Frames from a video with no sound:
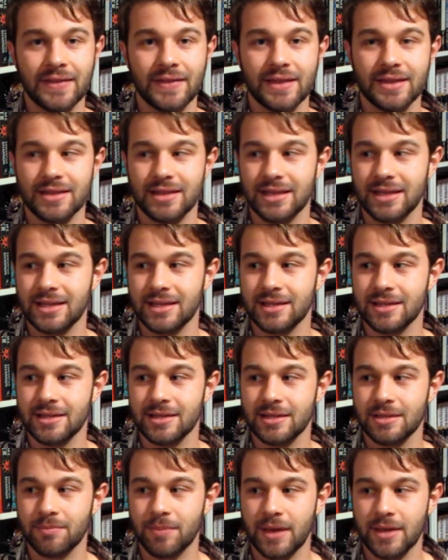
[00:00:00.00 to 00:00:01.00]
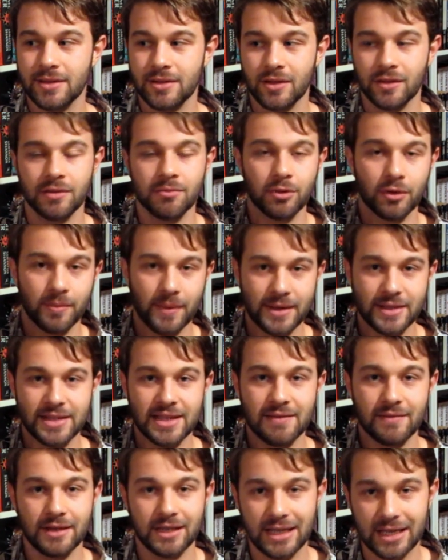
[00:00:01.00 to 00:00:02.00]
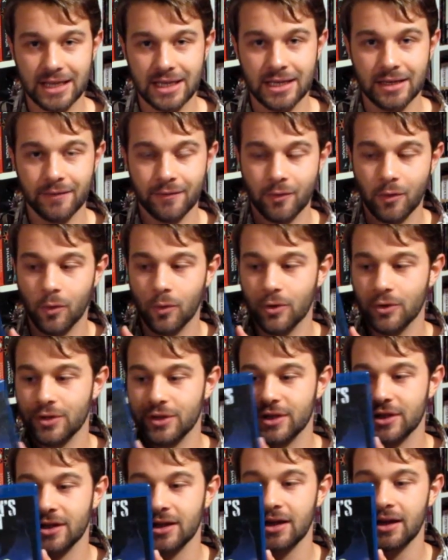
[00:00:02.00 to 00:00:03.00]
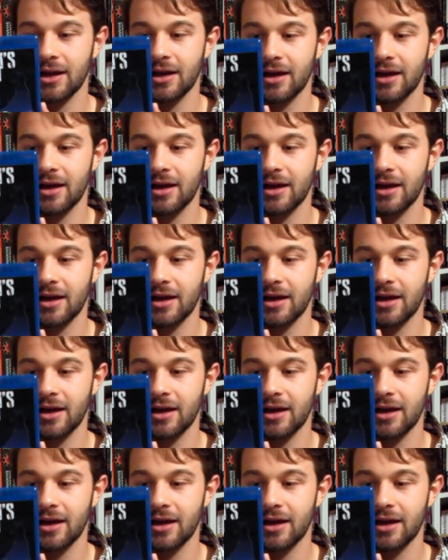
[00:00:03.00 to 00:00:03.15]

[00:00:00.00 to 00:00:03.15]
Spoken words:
This is based on the book by Stephen King, of course.